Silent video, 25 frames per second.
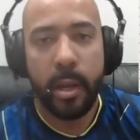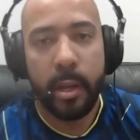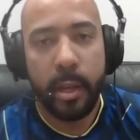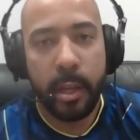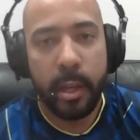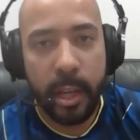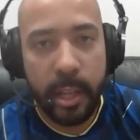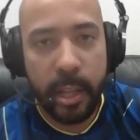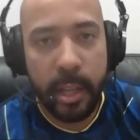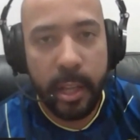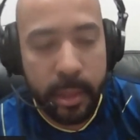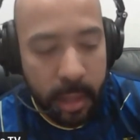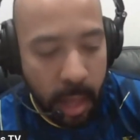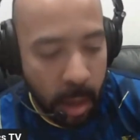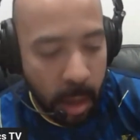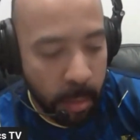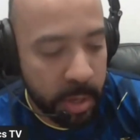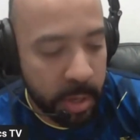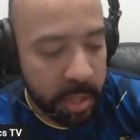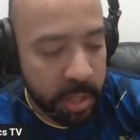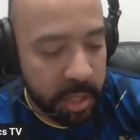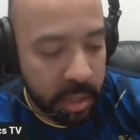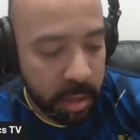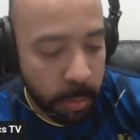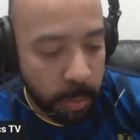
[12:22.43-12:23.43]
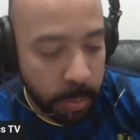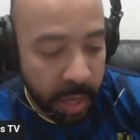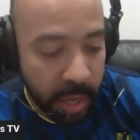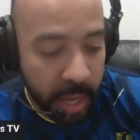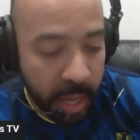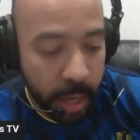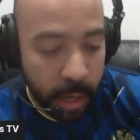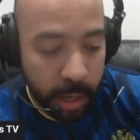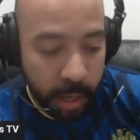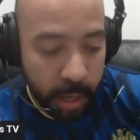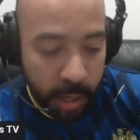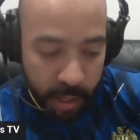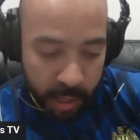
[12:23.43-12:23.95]
numbers in
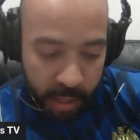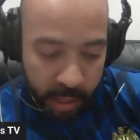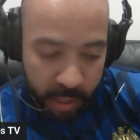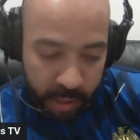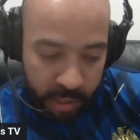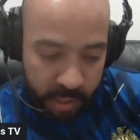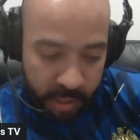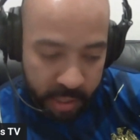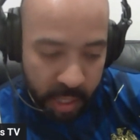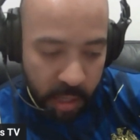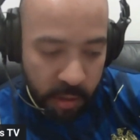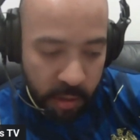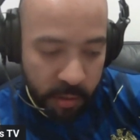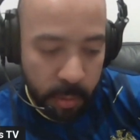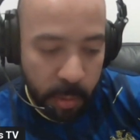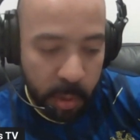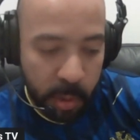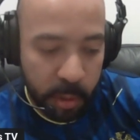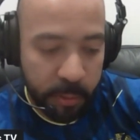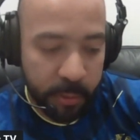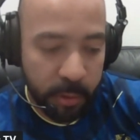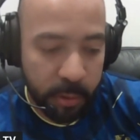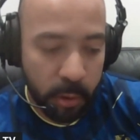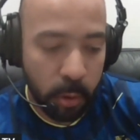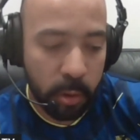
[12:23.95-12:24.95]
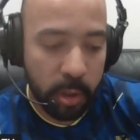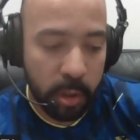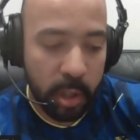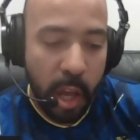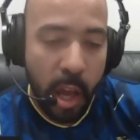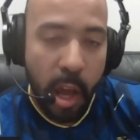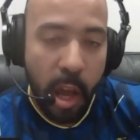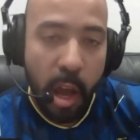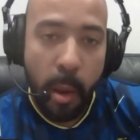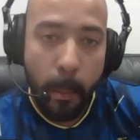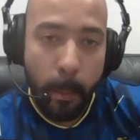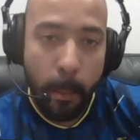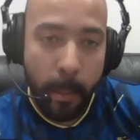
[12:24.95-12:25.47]
the center of the midfield
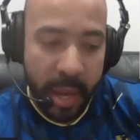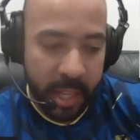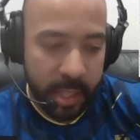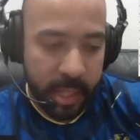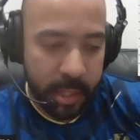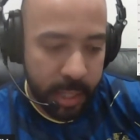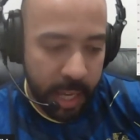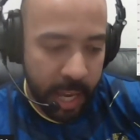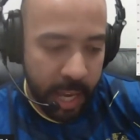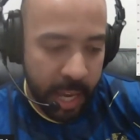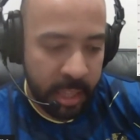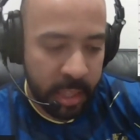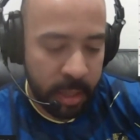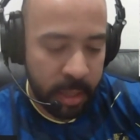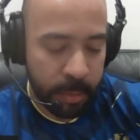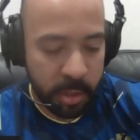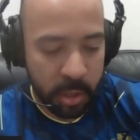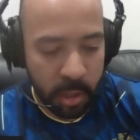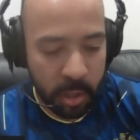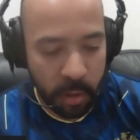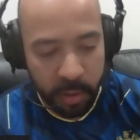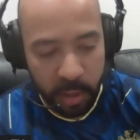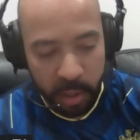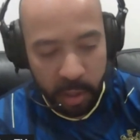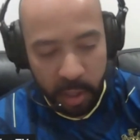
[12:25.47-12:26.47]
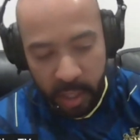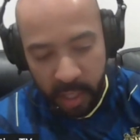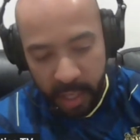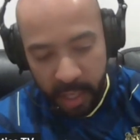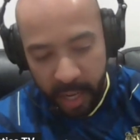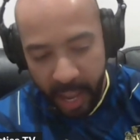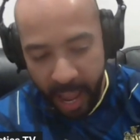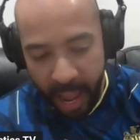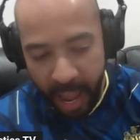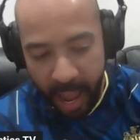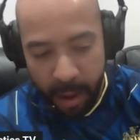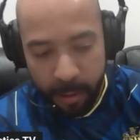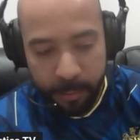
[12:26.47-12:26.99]
maintain themselves, and you can
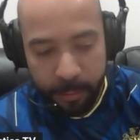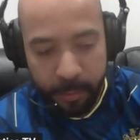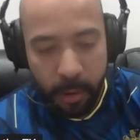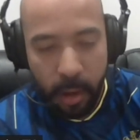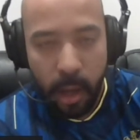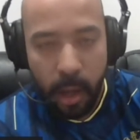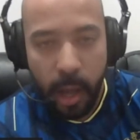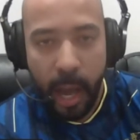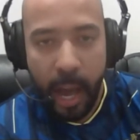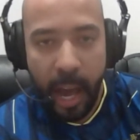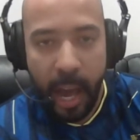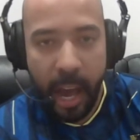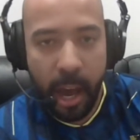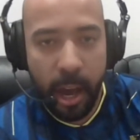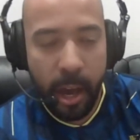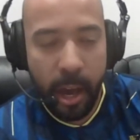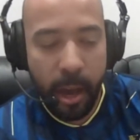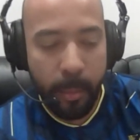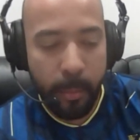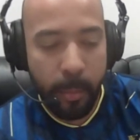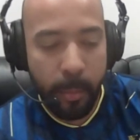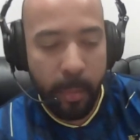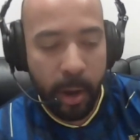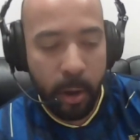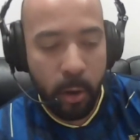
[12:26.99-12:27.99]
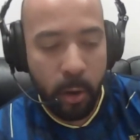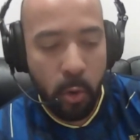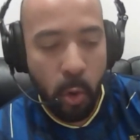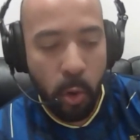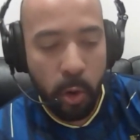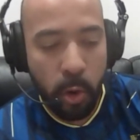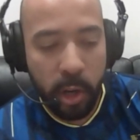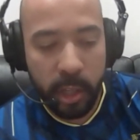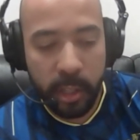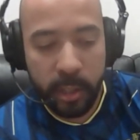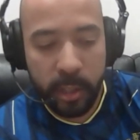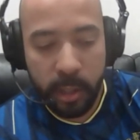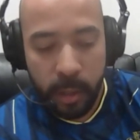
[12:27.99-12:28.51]
have
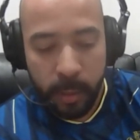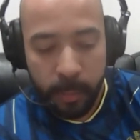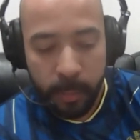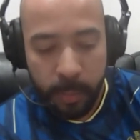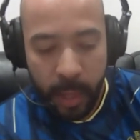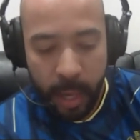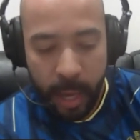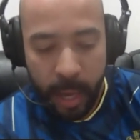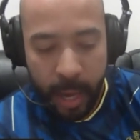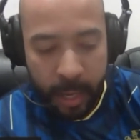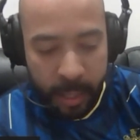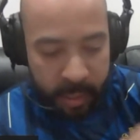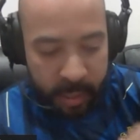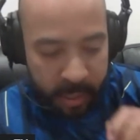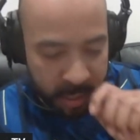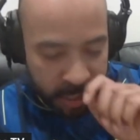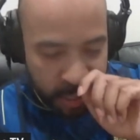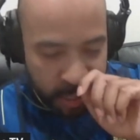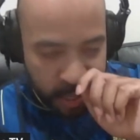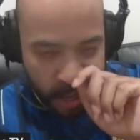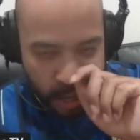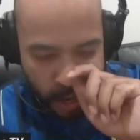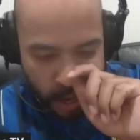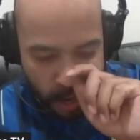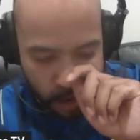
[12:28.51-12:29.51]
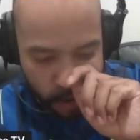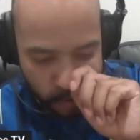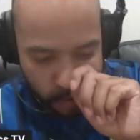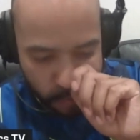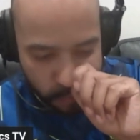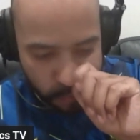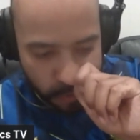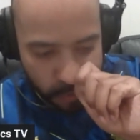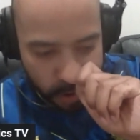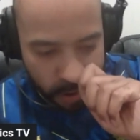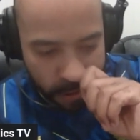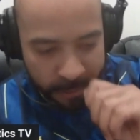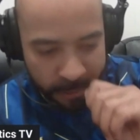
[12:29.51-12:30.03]
Gordon and
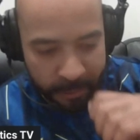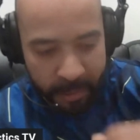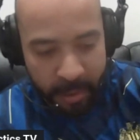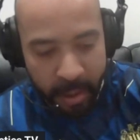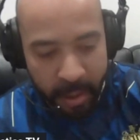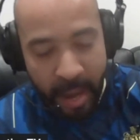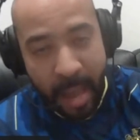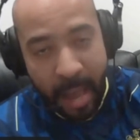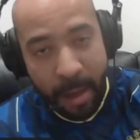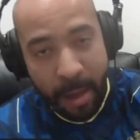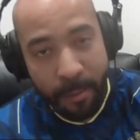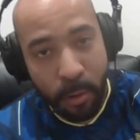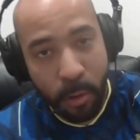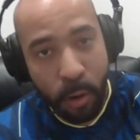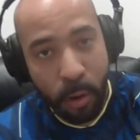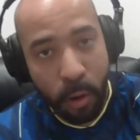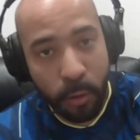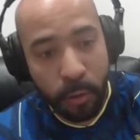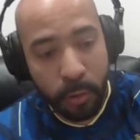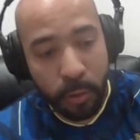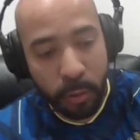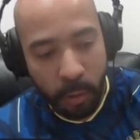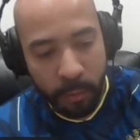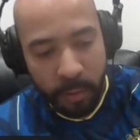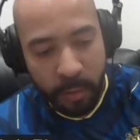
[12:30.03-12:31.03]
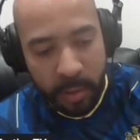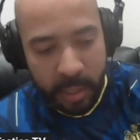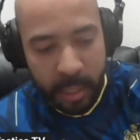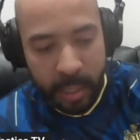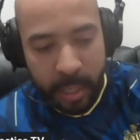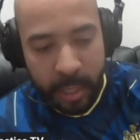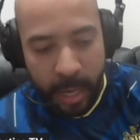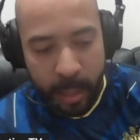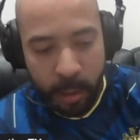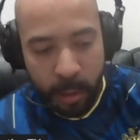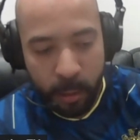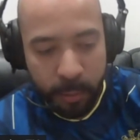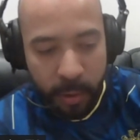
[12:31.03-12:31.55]
Murphy either on obviously
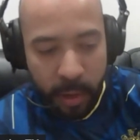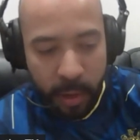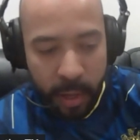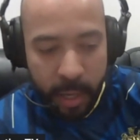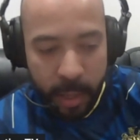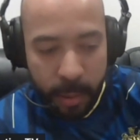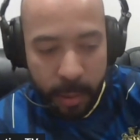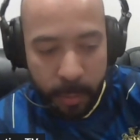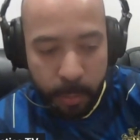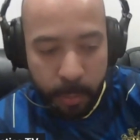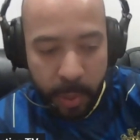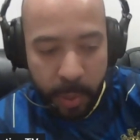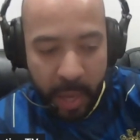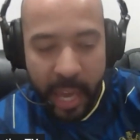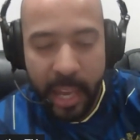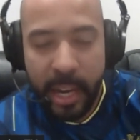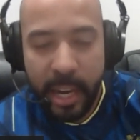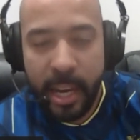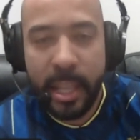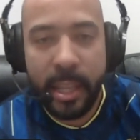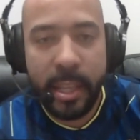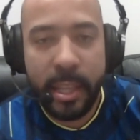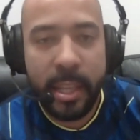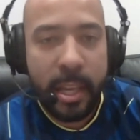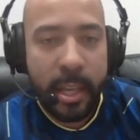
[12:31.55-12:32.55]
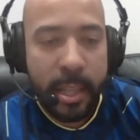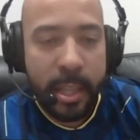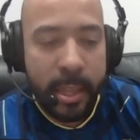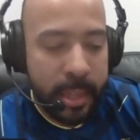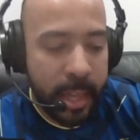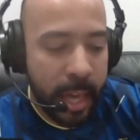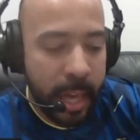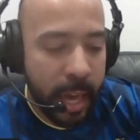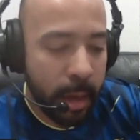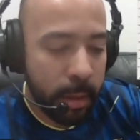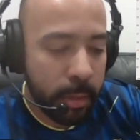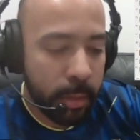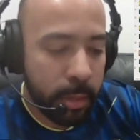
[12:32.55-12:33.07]
kind of pinning
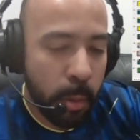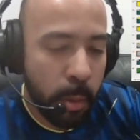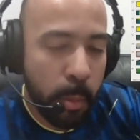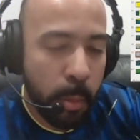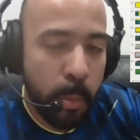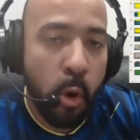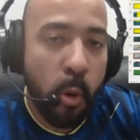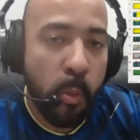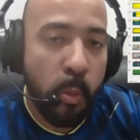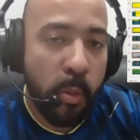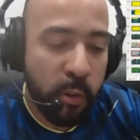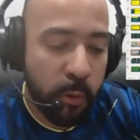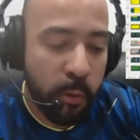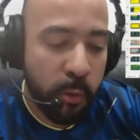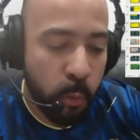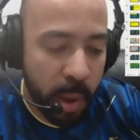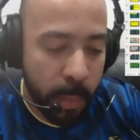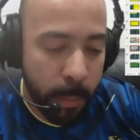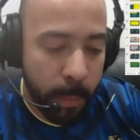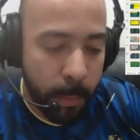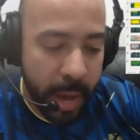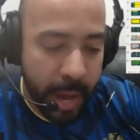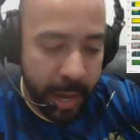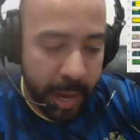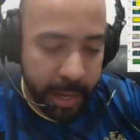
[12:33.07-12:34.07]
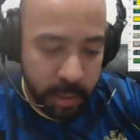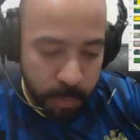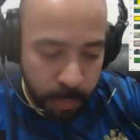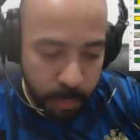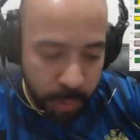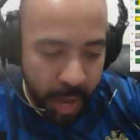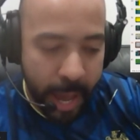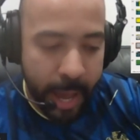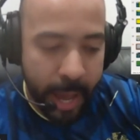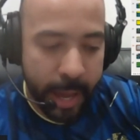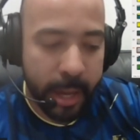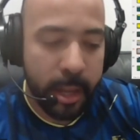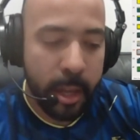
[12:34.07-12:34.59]
the Bournemouth wing backs
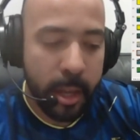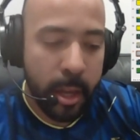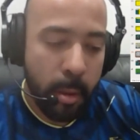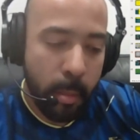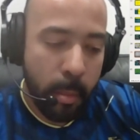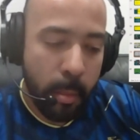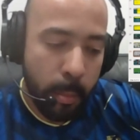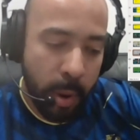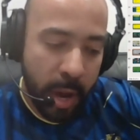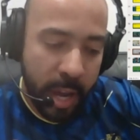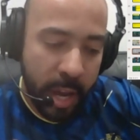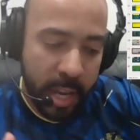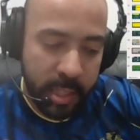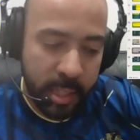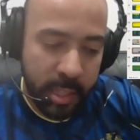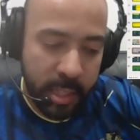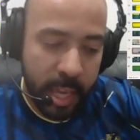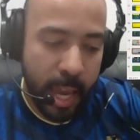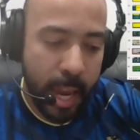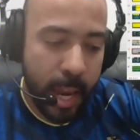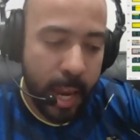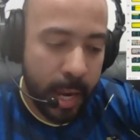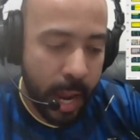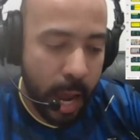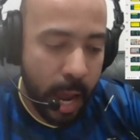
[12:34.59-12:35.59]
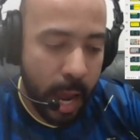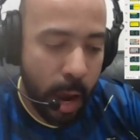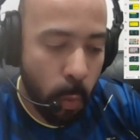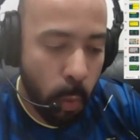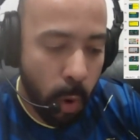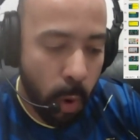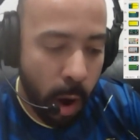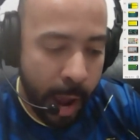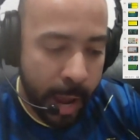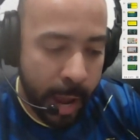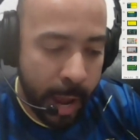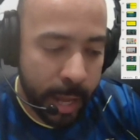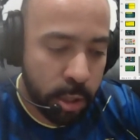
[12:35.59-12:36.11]
back by staying out
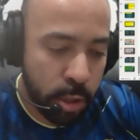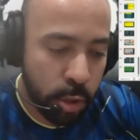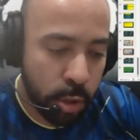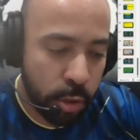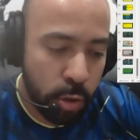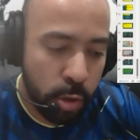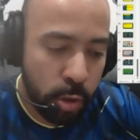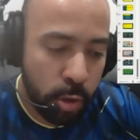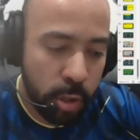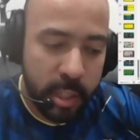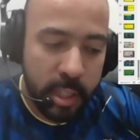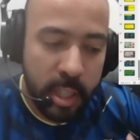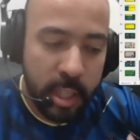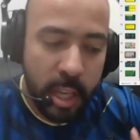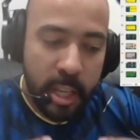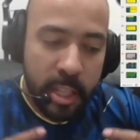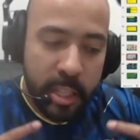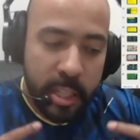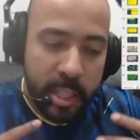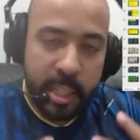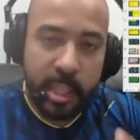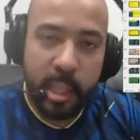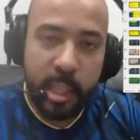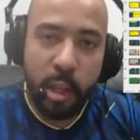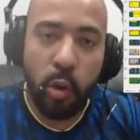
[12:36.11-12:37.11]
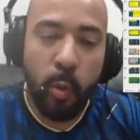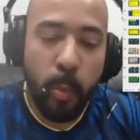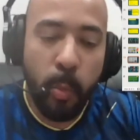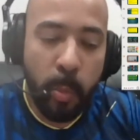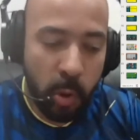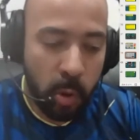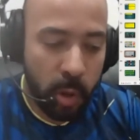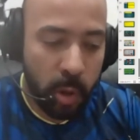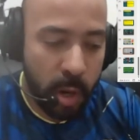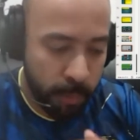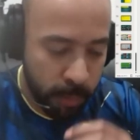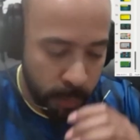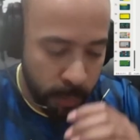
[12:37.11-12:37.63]
wide, so you can still
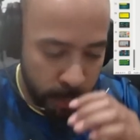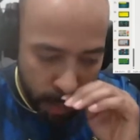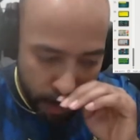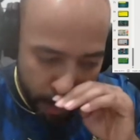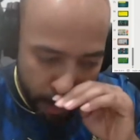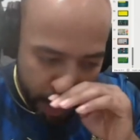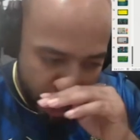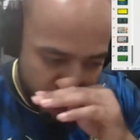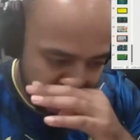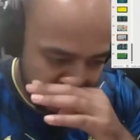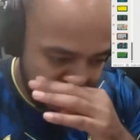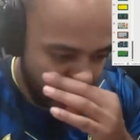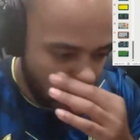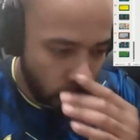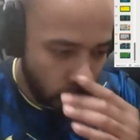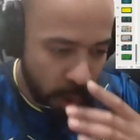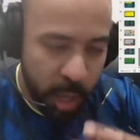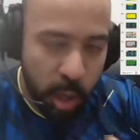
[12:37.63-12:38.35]
build up from the back that way.